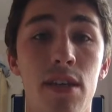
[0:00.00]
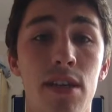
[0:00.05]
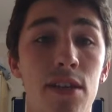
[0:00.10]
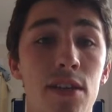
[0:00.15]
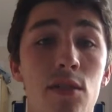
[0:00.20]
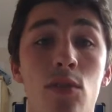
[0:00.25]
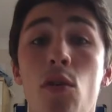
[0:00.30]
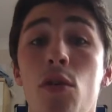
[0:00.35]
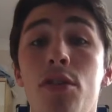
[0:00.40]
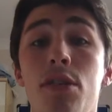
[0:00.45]
be
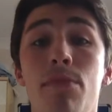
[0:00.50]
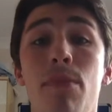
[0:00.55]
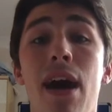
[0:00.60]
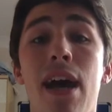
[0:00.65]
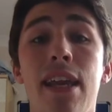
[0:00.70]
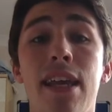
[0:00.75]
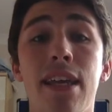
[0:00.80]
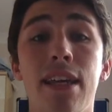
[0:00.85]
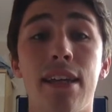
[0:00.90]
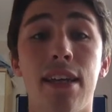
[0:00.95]
not to
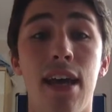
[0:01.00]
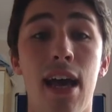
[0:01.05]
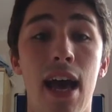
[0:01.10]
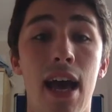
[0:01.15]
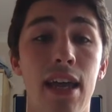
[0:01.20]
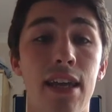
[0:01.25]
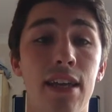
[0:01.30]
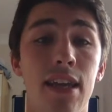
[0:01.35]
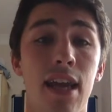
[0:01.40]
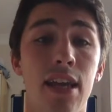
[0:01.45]
panic
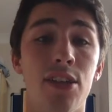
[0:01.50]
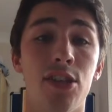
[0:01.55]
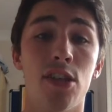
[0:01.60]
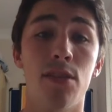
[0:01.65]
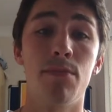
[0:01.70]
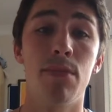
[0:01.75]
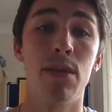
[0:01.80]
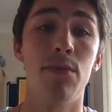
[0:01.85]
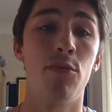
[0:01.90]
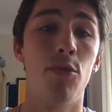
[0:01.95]
and
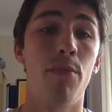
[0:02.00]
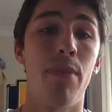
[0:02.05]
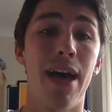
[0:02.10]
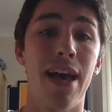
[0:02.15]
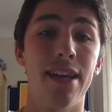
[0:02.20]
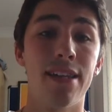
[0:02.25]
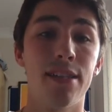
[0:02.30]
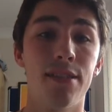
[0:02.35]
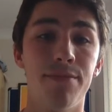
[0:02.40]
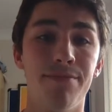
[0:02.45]
just be
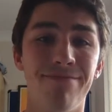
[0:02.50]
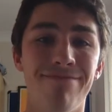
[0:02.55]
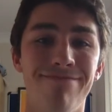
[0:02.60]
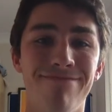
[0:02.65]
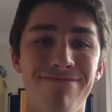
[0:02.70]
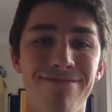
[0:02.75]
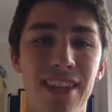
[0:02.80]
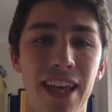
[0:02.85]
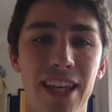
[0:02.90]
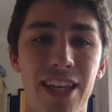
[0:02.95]
prepared.
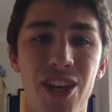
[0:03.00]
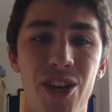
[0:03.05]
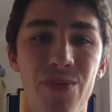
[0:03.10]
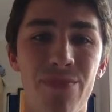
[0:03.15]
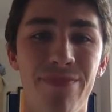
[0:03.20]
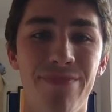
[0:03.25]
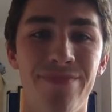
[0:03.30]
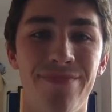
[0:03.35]
Thank you.